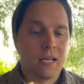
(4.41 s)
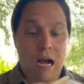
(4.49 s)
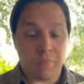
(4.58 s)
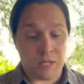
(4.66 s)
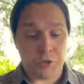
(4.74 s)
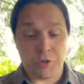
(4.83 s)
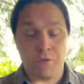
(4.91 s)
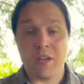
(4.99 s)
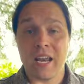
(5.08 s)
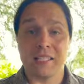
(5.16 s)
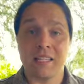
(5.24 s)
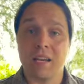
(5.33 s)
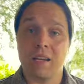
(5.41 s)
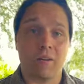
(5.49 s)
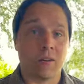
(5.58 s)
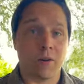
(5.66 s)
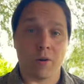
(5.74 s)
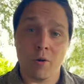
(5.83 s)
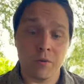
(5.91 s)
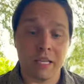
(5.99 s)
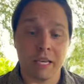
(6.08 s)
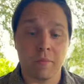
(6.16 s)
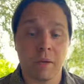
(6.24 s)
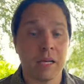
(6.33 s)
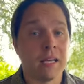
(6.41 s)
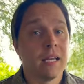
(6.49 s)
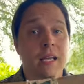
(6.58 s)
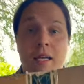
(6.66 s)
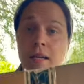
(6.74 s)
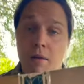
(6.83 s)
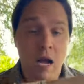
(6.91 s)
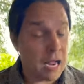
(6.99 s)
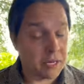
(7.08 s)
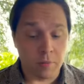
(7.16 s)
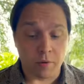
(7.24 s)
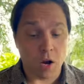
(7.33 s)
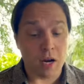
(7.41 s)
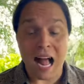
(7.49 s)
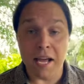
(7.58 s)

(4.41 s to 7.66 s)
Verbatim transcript: I'm not sure if FedEx did it or, or who did it, but I could be wrong.